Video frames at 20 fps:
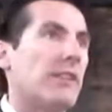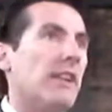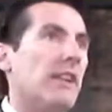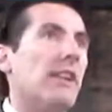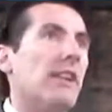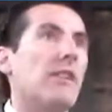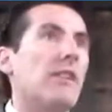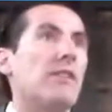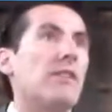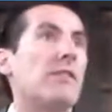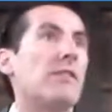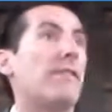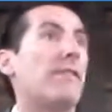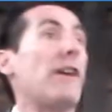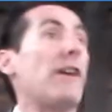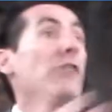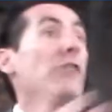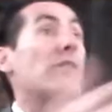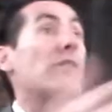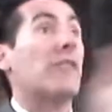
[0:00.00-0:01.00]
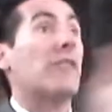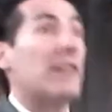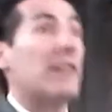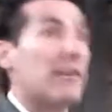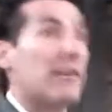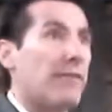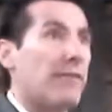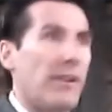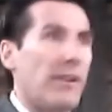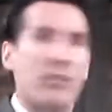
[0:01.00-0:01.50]
He is the founder of
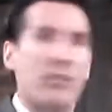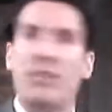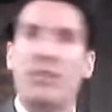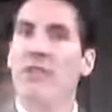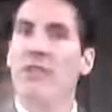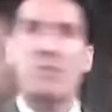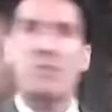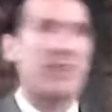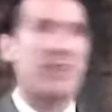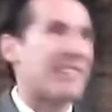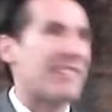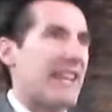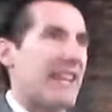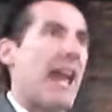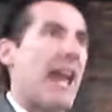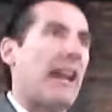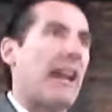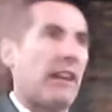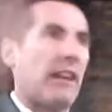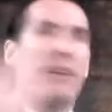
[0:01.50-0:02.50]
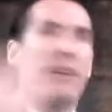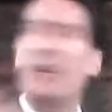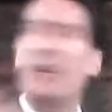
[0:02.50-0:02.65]
ClickFunnels. He used to stack it.